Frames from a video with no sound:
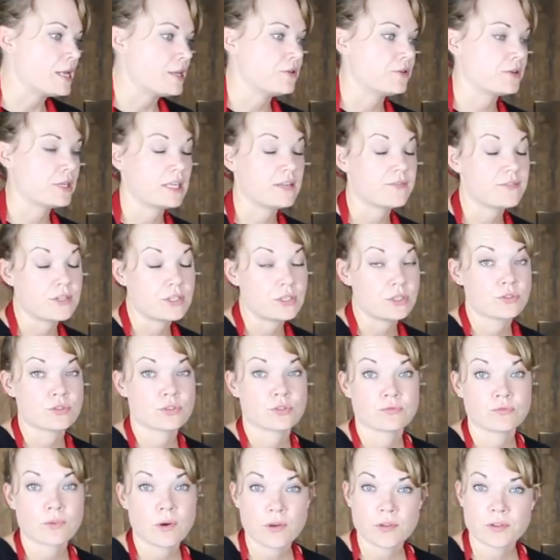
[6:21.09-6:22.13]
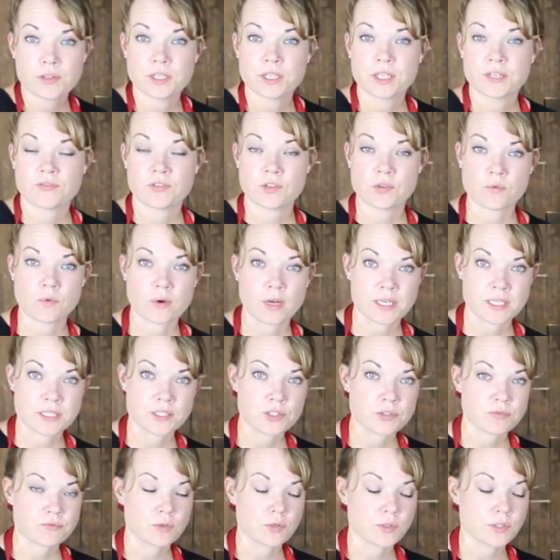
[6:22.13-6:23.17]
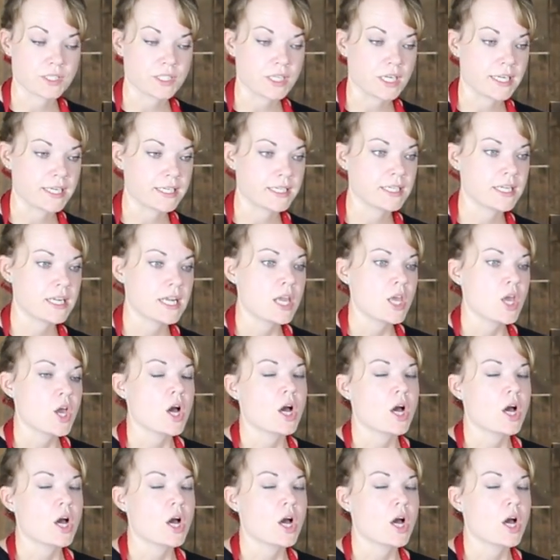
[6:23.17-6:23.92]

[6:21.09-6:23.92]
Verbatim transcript: you could even use a roller if you wanted to roll it on.